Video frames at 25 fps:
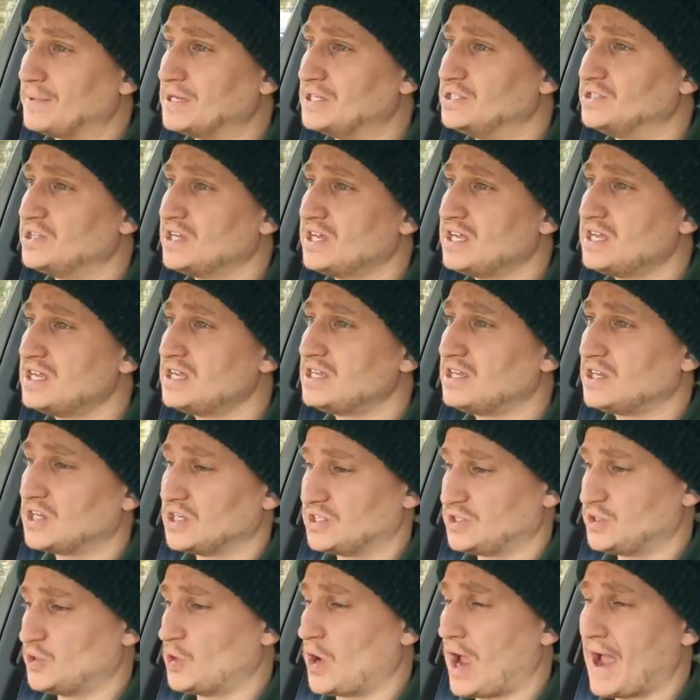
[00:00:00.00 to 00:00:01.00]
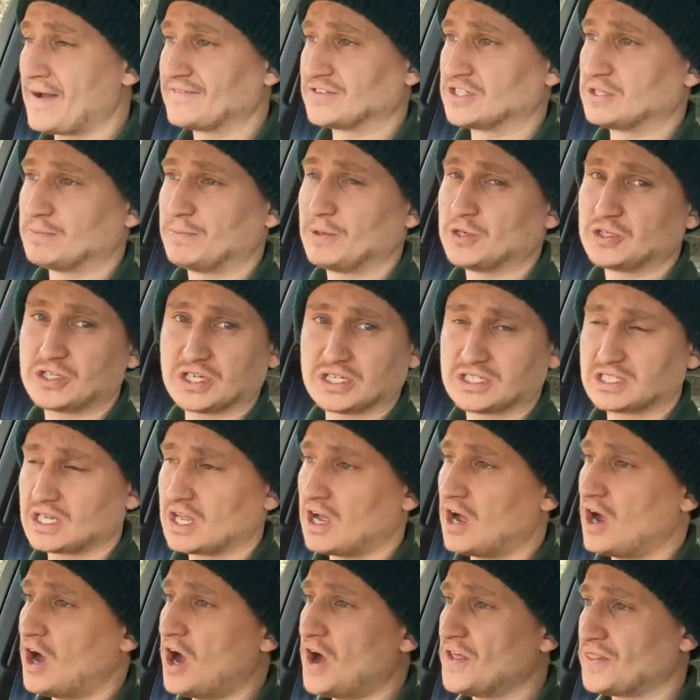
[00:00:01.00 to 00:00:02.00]
MPG because you're not having to push it so
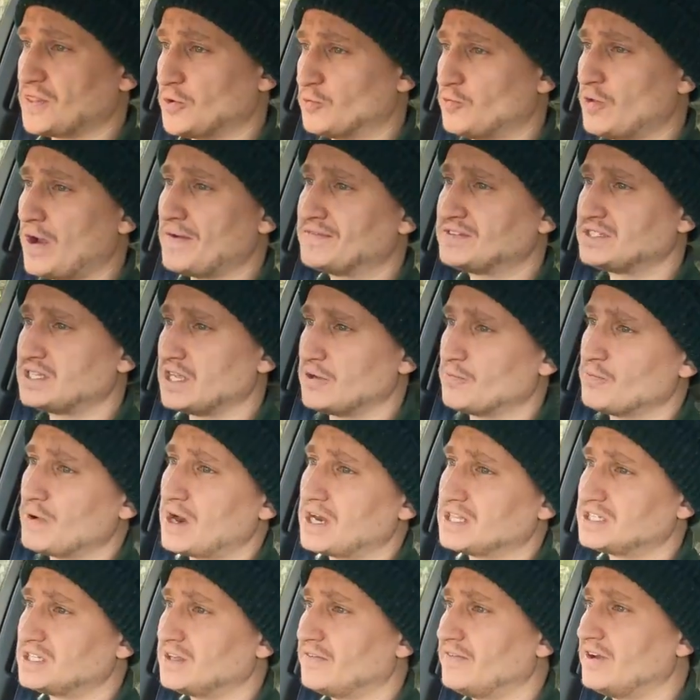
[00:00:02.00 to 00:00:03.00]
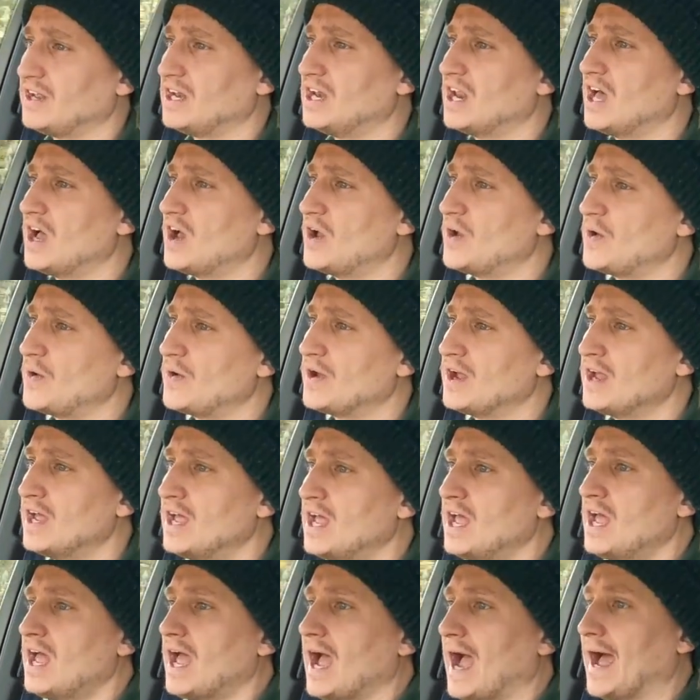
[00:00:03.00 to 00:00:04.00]
hard. The revs sit relatively low,
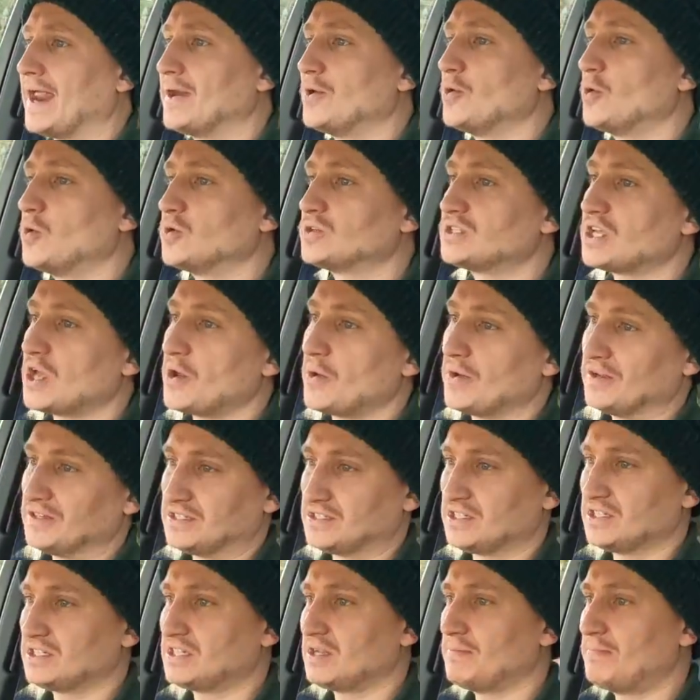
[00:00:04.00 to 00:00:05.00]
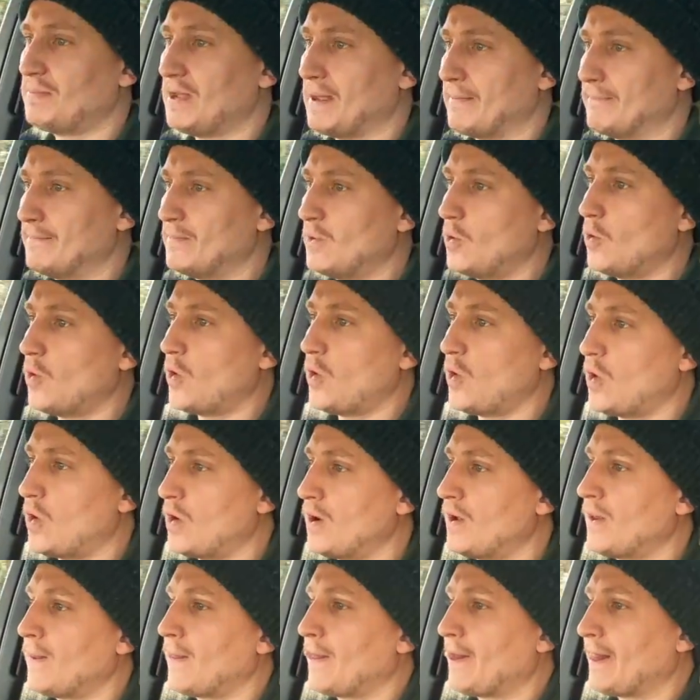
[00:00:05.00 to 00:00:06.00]
and also it's just a bit
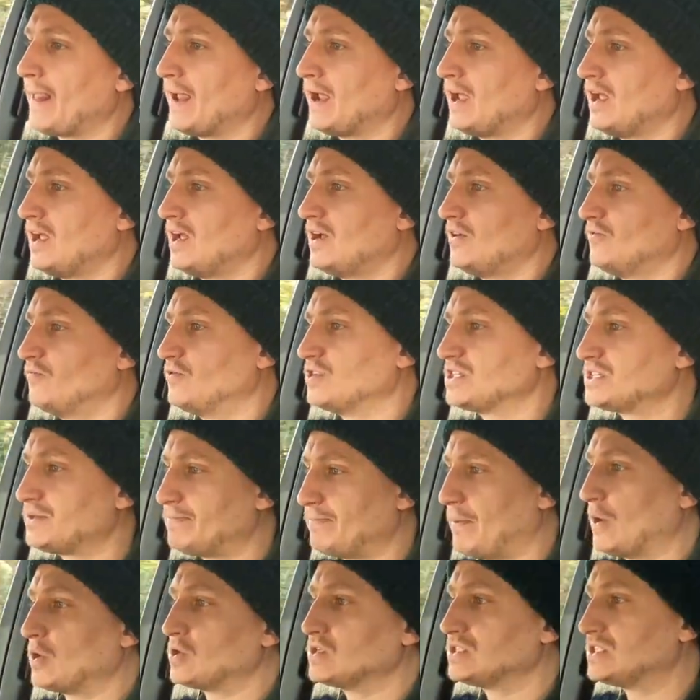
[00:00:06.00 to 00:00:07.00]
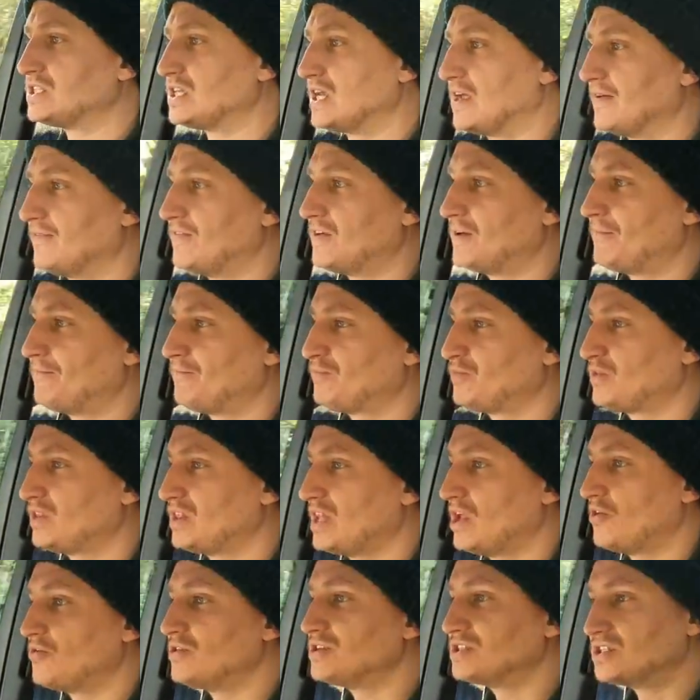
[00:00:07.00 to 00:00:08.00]
more responsive.
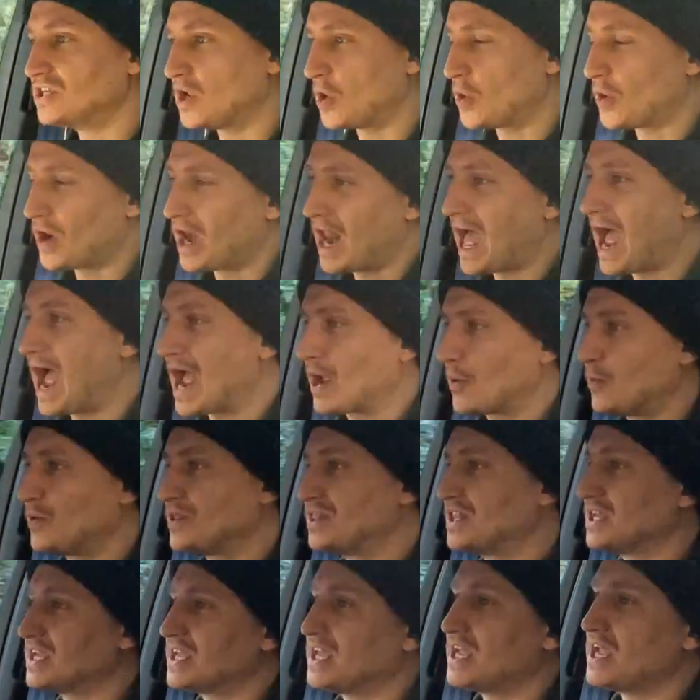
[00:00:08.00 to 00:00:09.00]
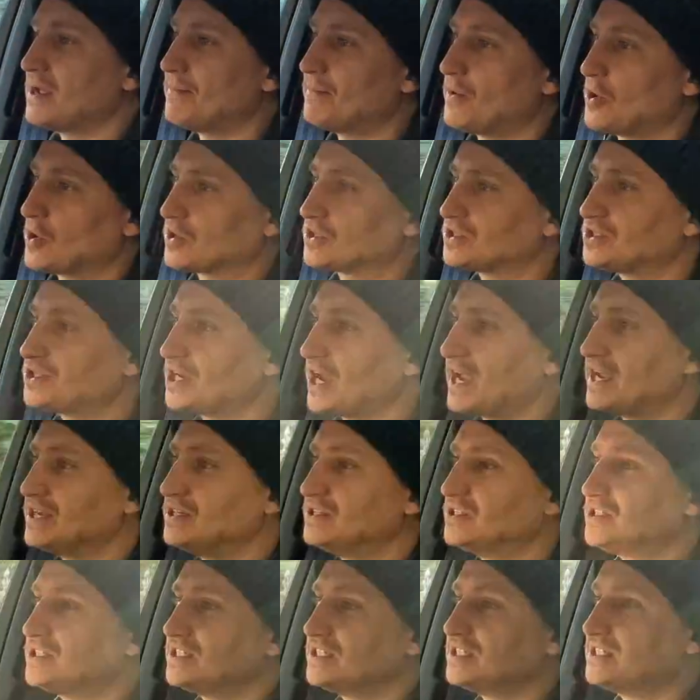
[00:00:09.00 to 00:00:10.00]
There is no lag with the gearbox
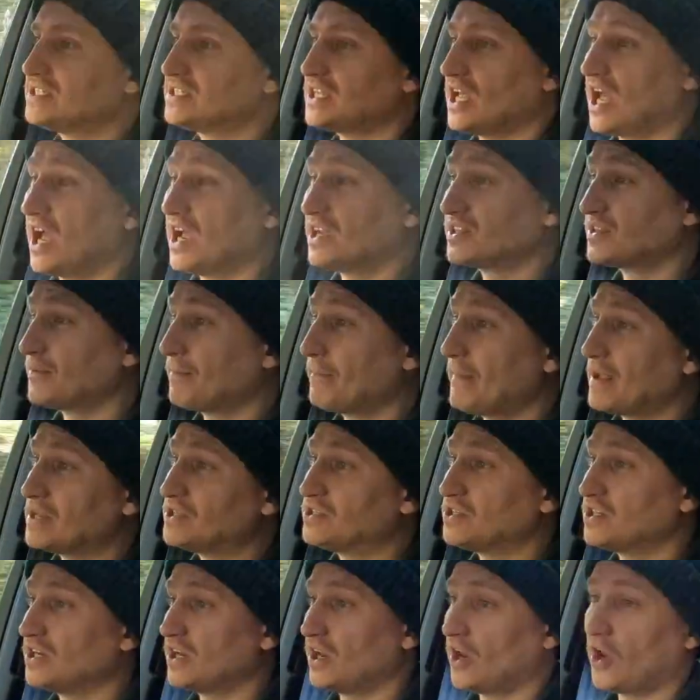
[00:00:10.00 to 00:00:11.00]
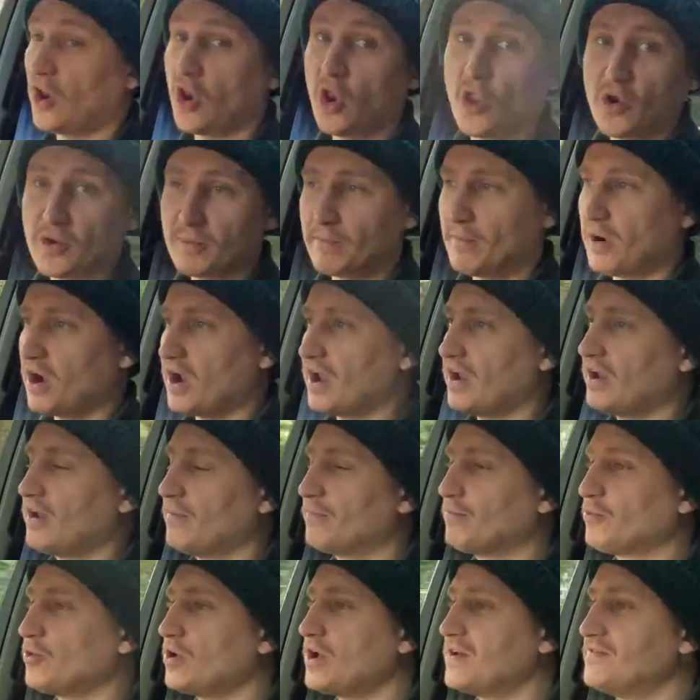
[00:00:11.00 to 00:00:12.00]
changes. As I've mentioned in a lot of my
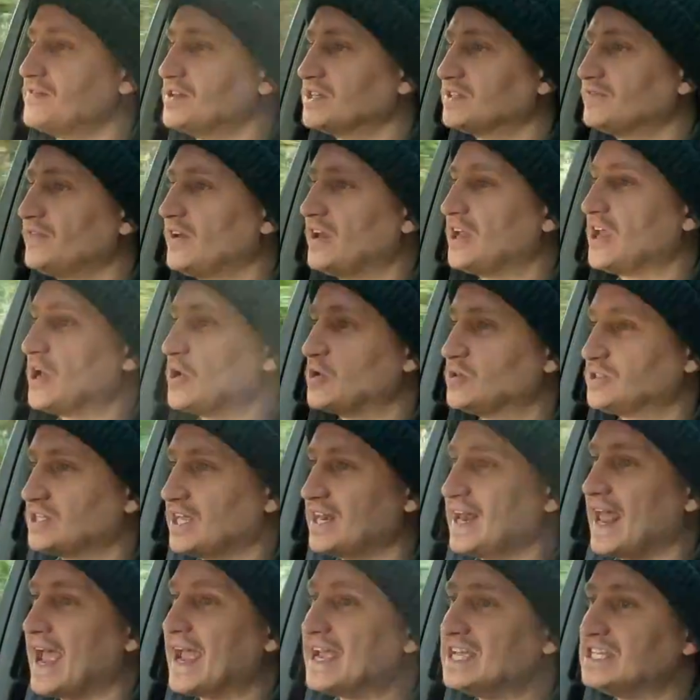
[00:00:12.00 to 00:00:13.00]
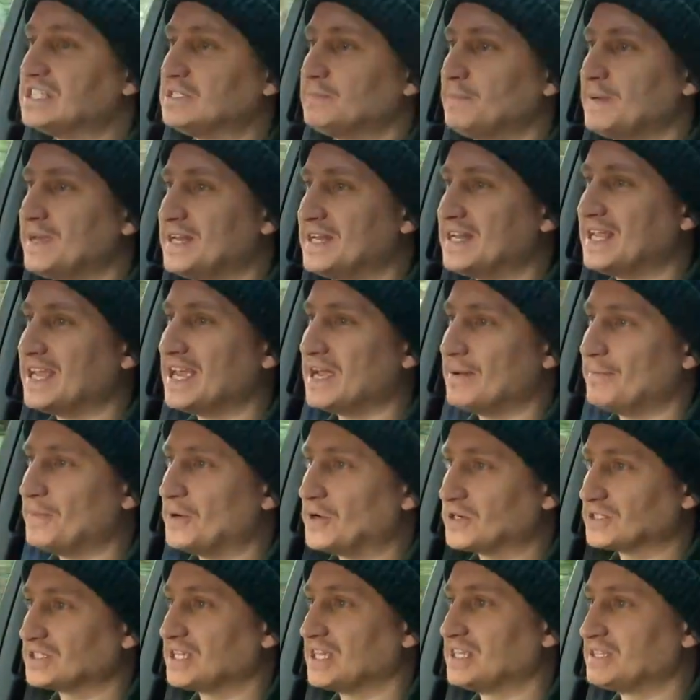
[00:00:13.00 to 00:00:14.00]
previous videos, an 8-speed
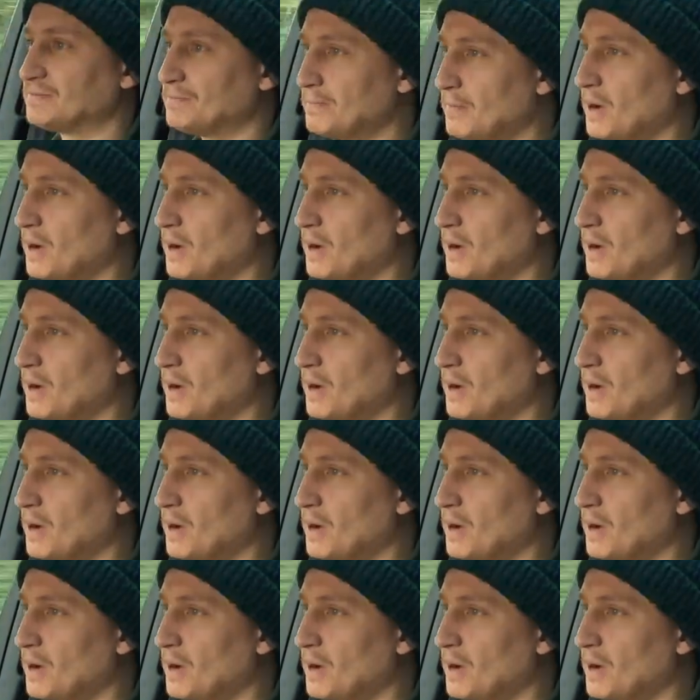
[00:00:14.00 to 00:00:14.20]
gearbox is